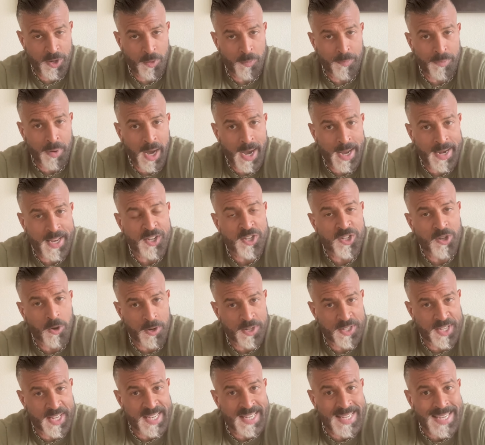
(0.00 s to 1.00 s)
Your body
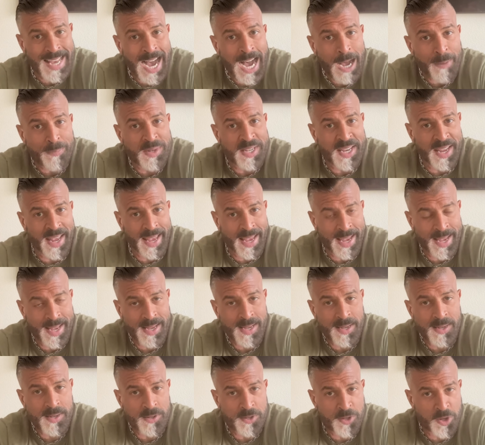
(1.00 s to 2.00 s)
starts
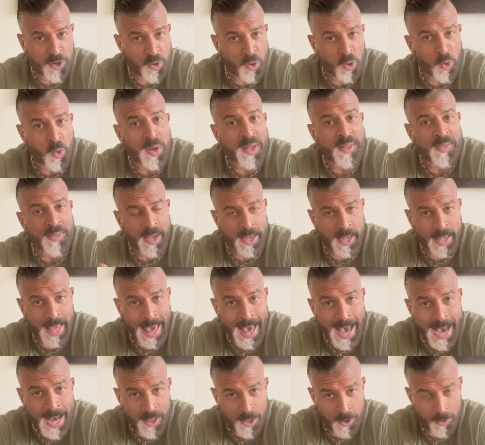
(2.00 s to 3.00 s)
adapting to the
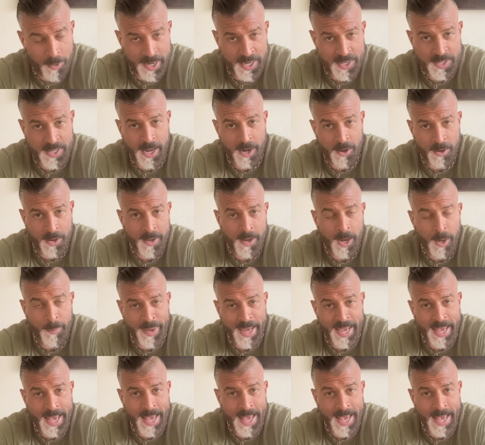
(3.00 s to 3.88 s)
calories that are coming